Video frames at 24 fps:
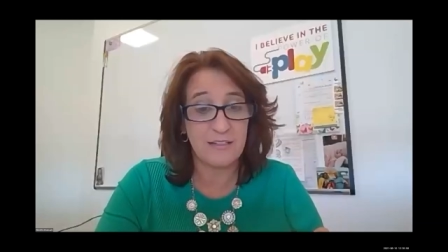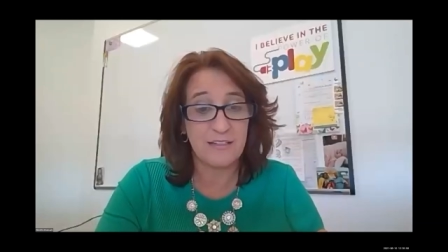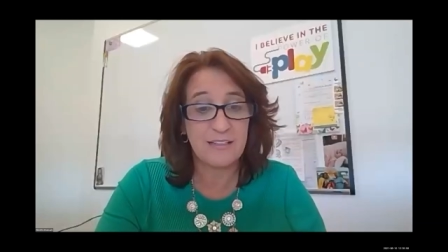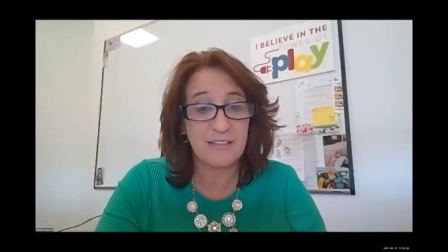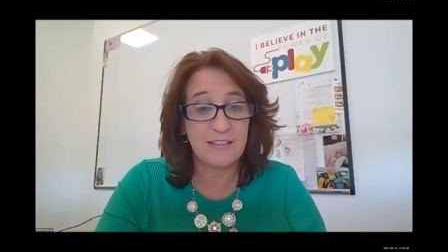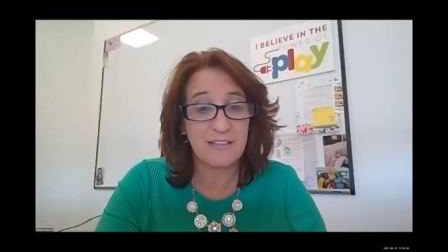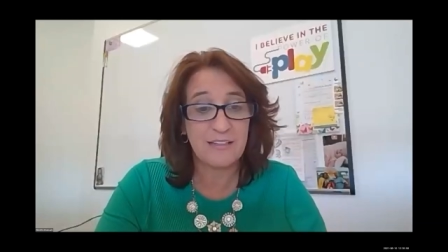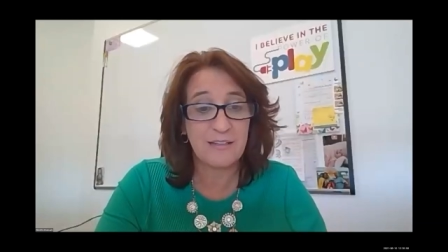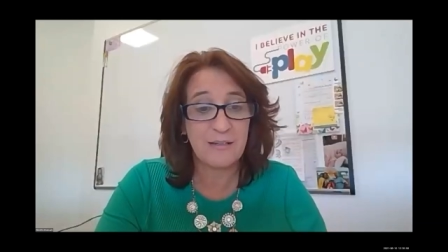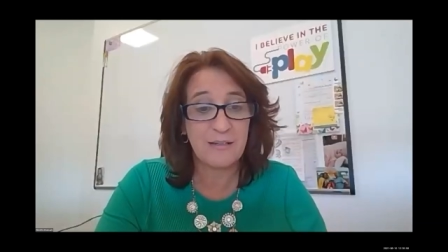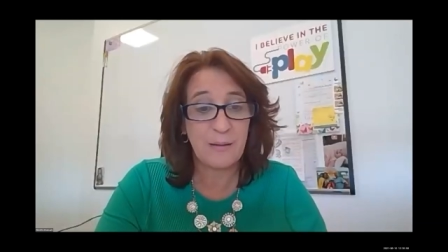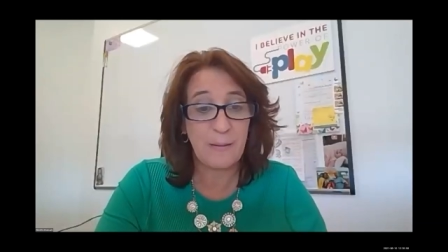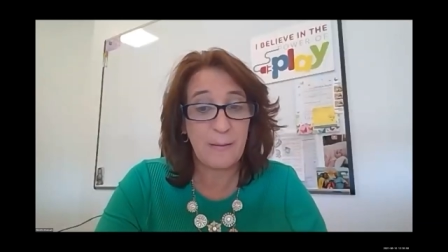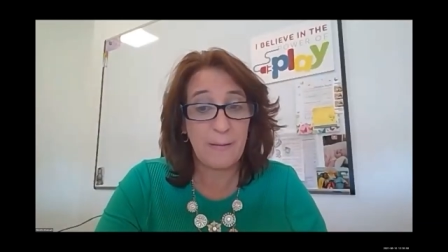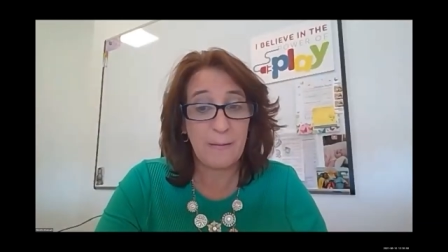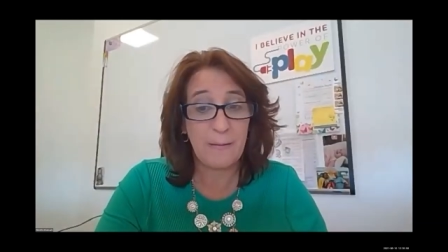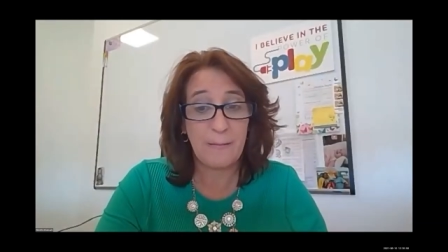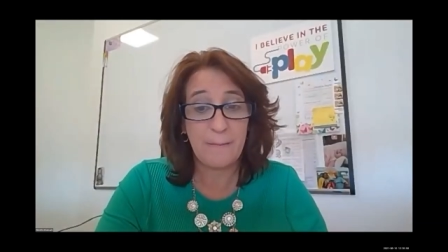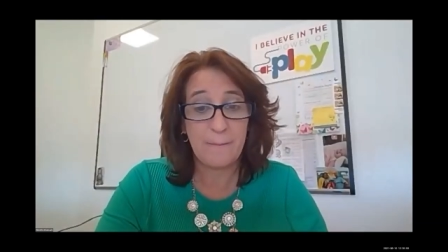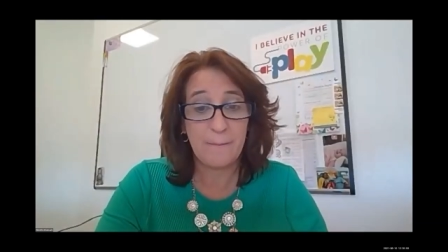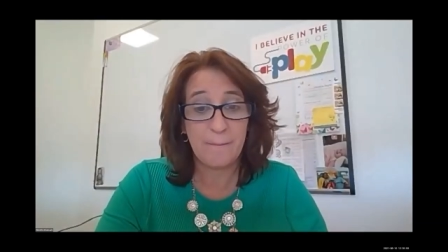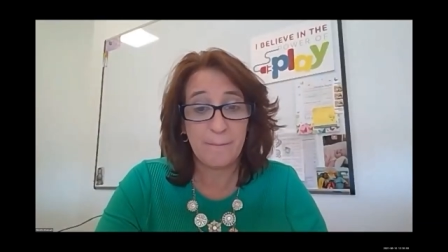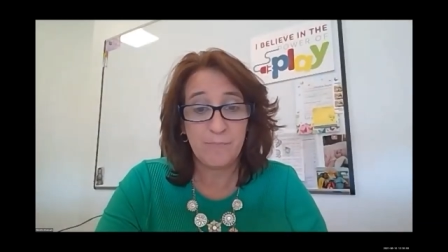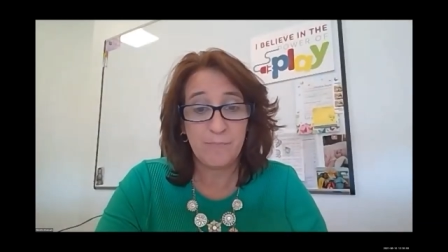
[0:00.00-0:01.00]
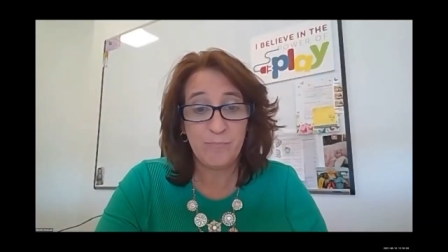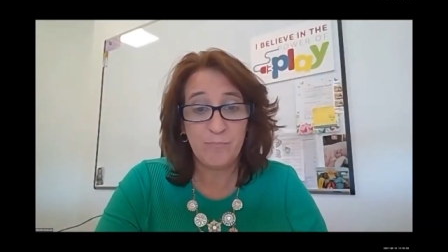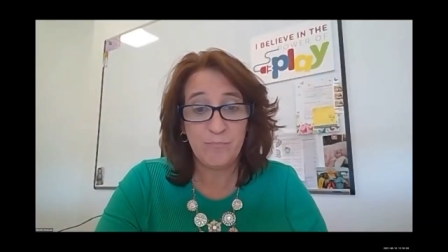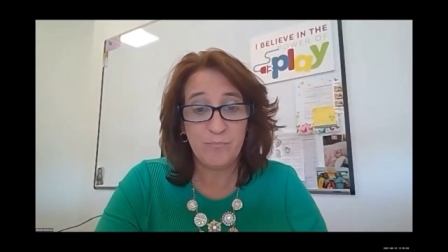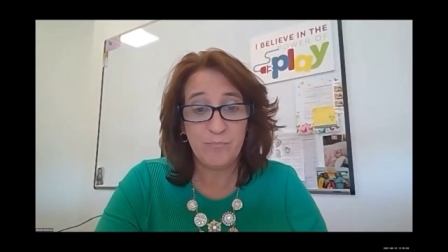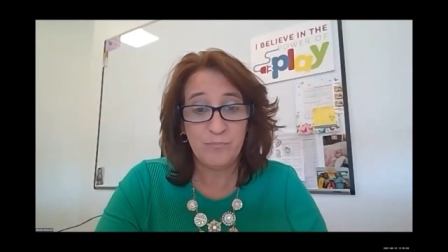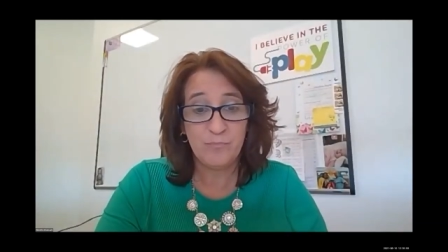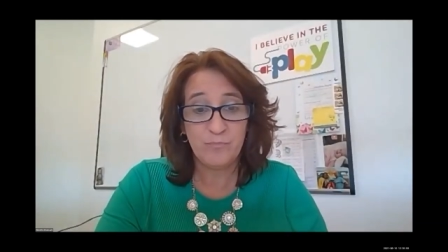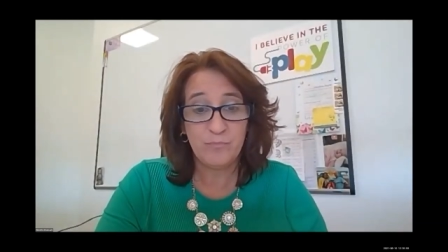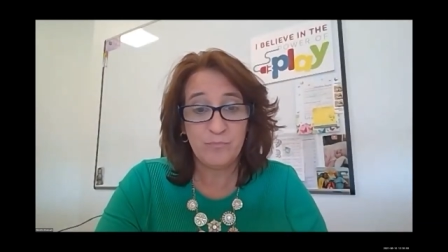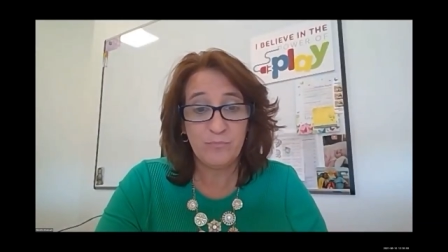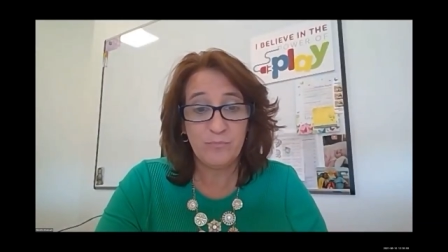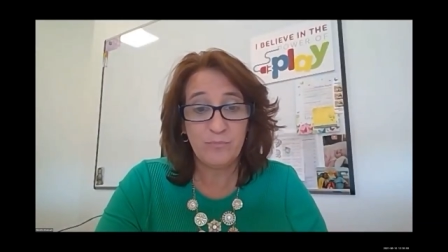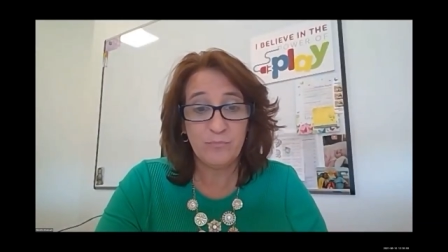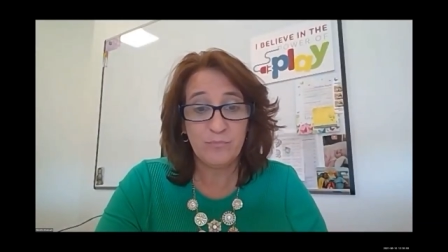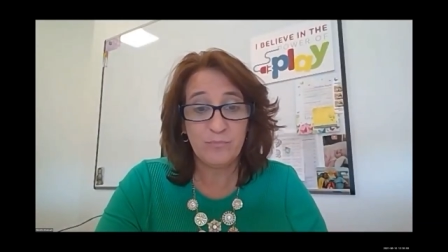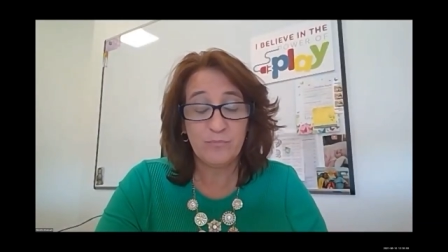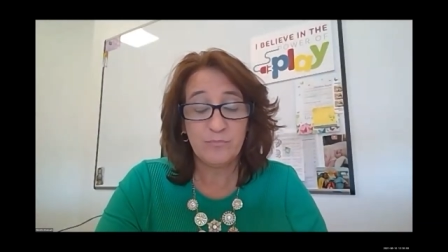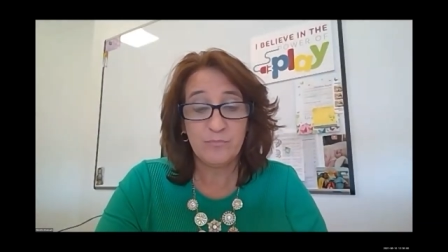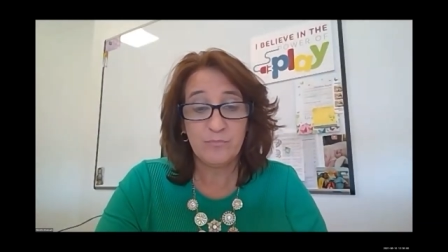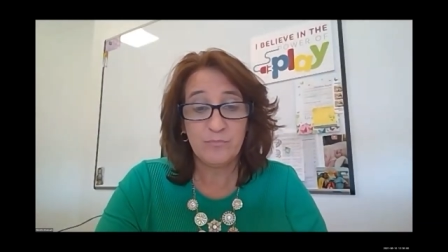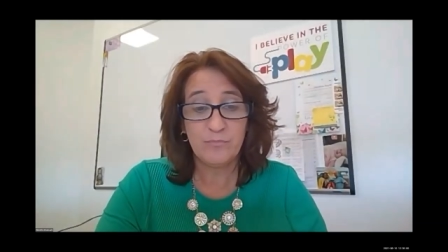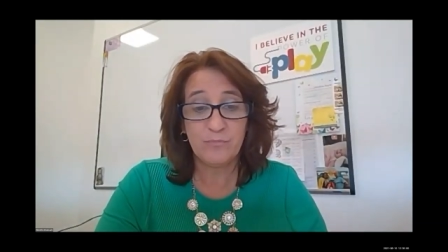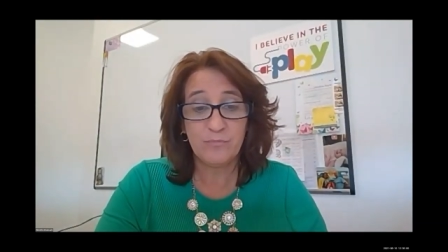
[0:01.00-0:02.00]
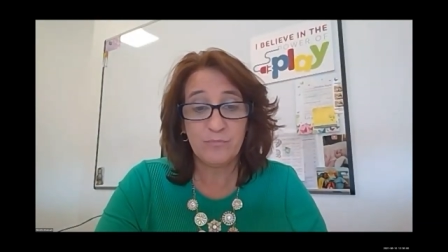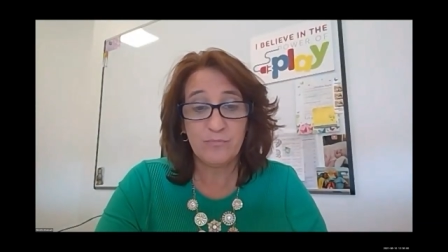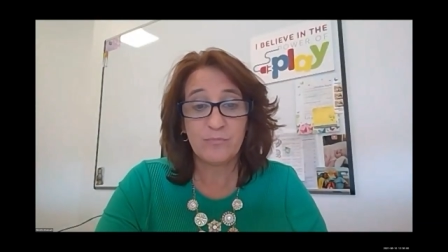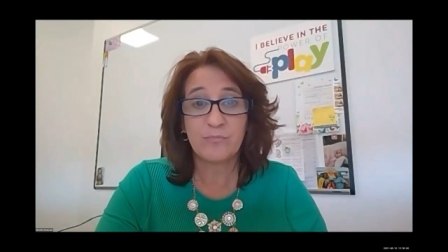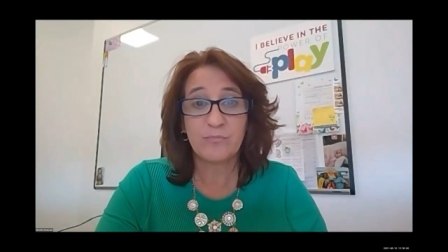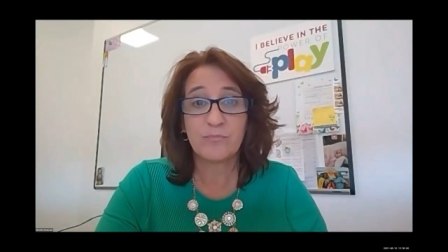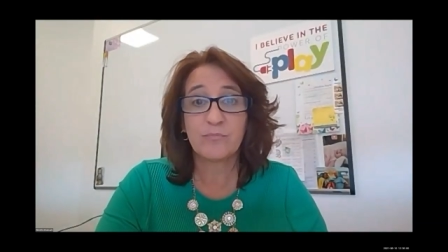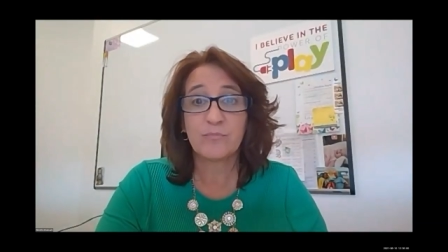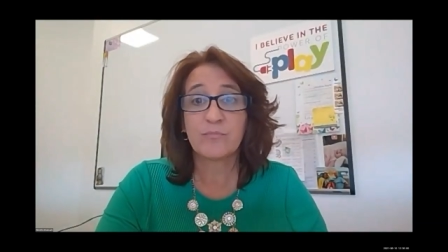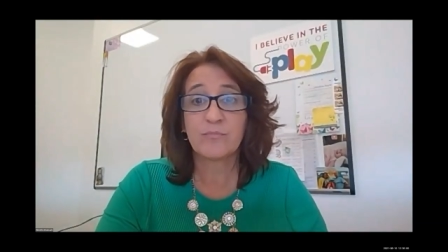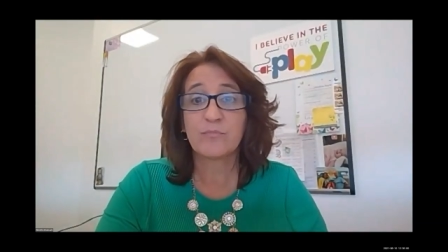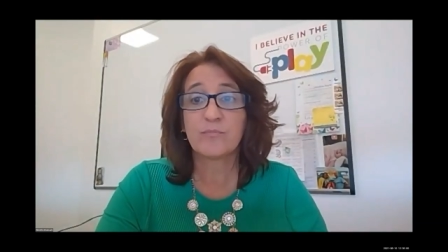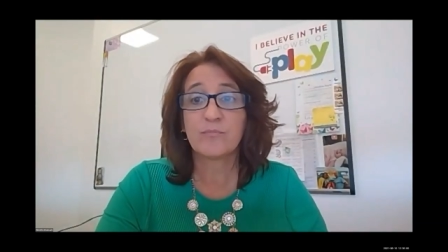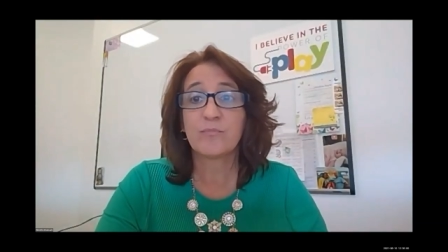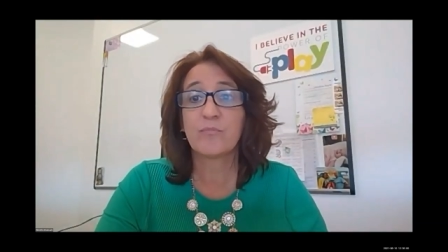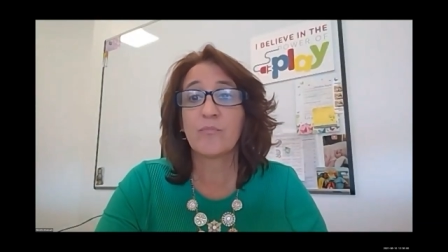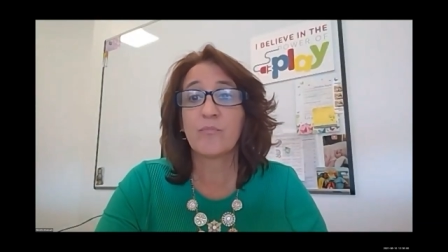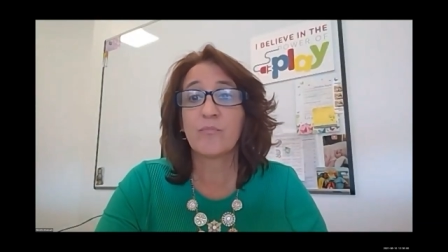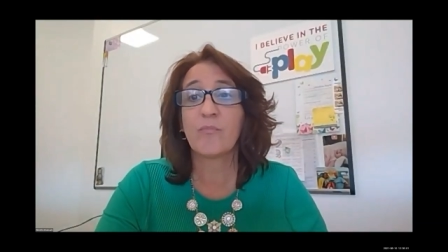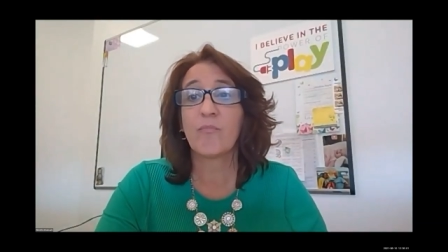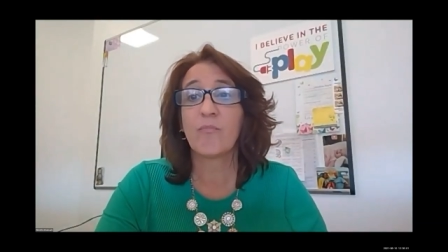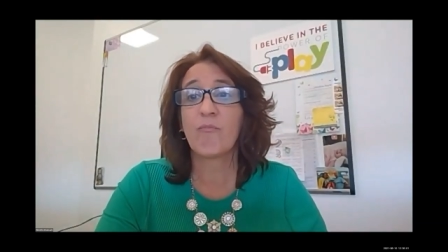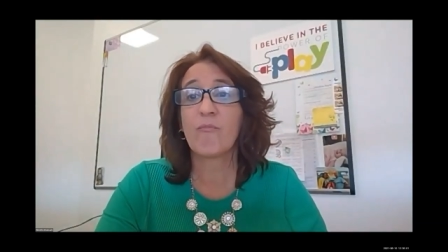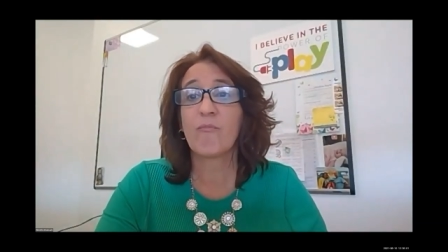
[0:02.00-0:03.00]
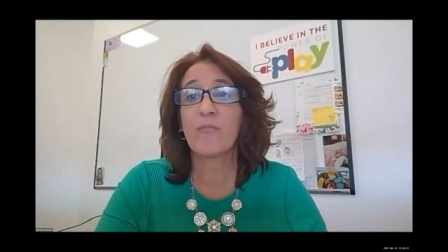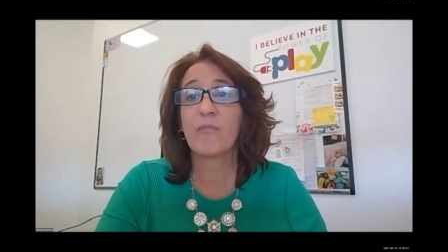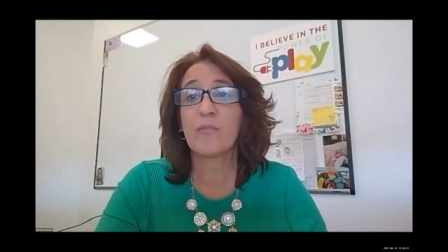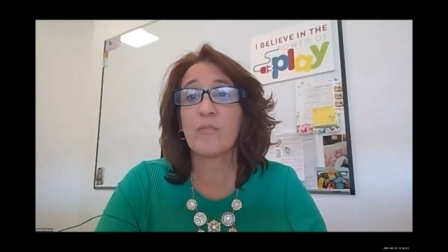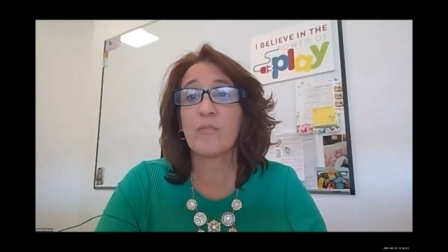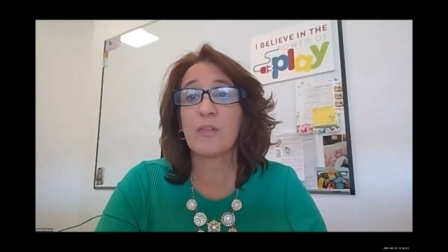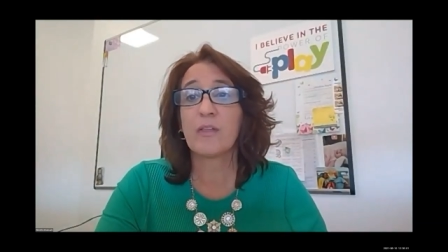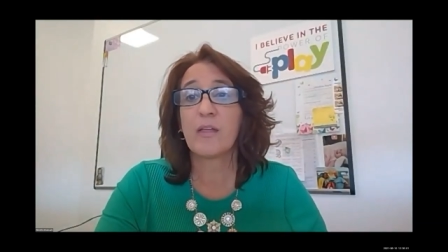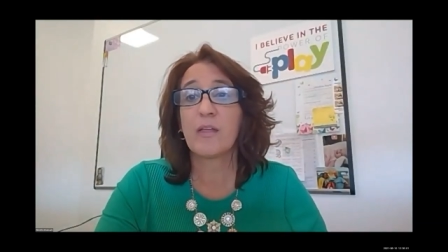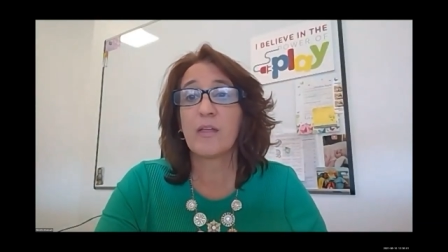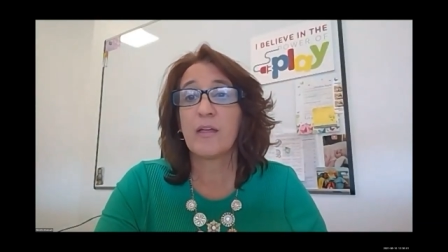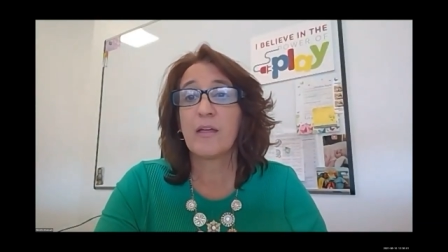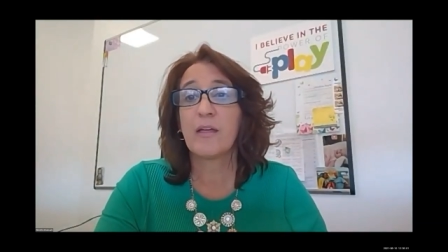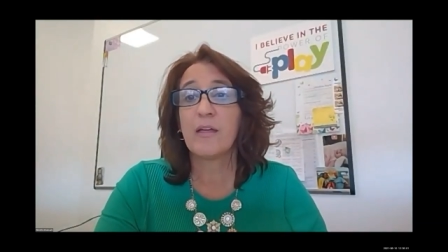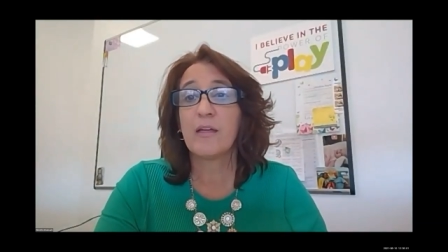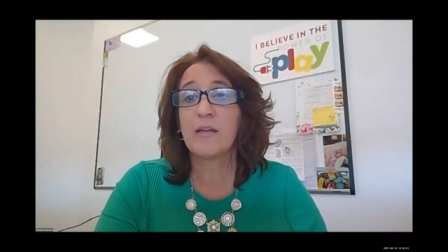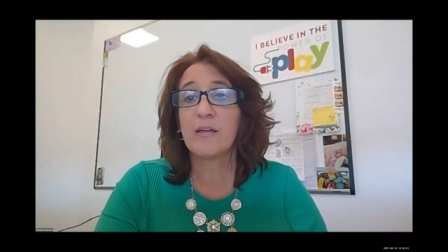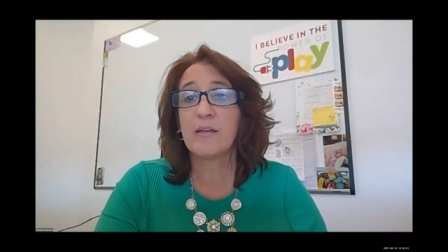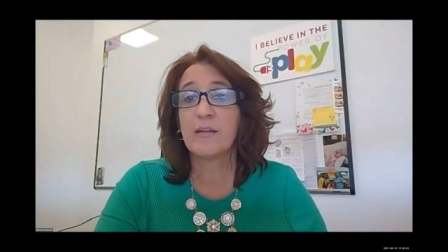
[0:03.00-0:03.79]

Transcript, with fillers: You should be able to click the share screen button at the bottom